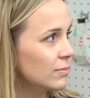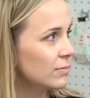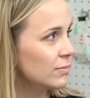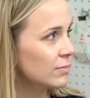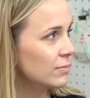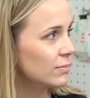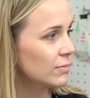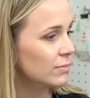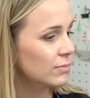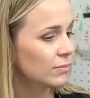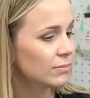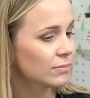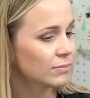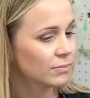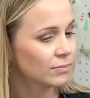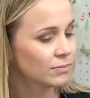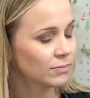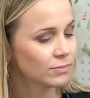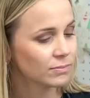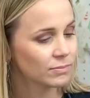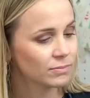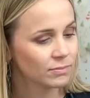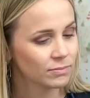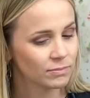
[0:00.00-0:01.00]

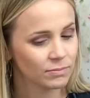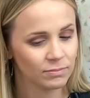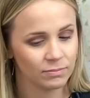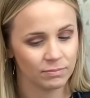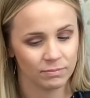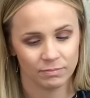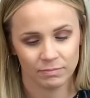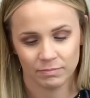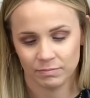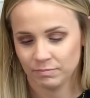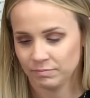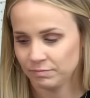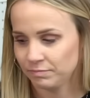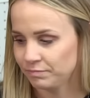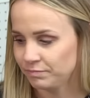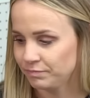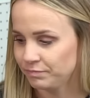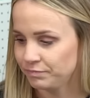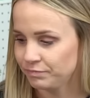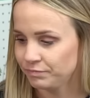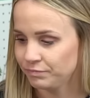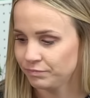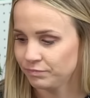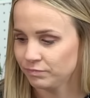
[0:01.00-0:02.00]

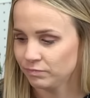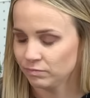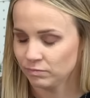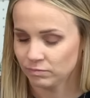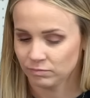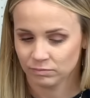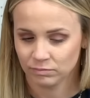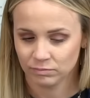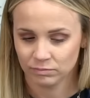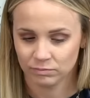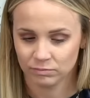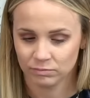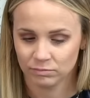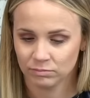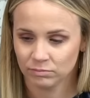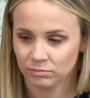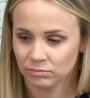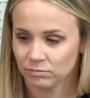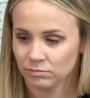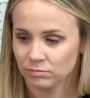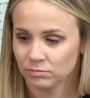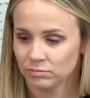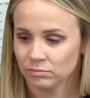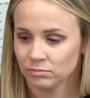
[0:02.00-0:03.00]

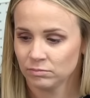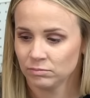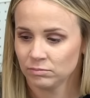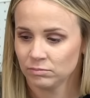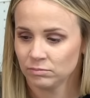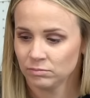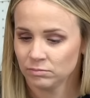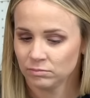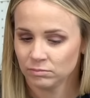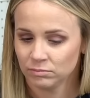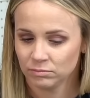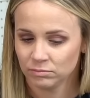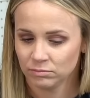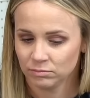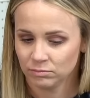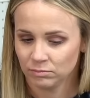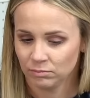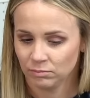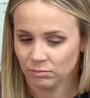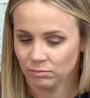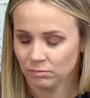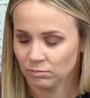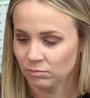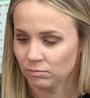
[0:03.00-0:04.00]

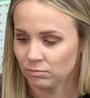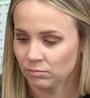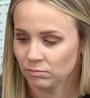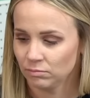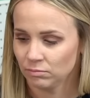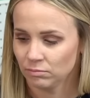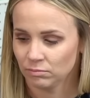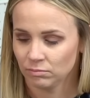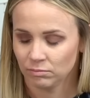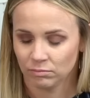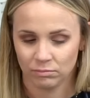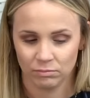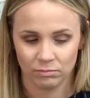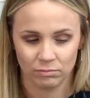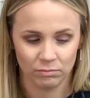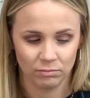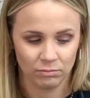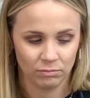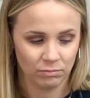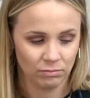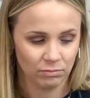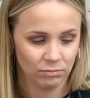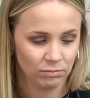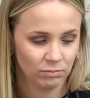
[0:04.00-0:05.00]

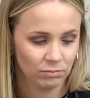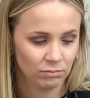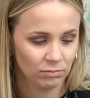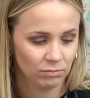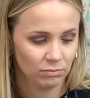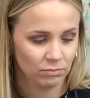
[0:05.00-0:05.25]
(not speaking)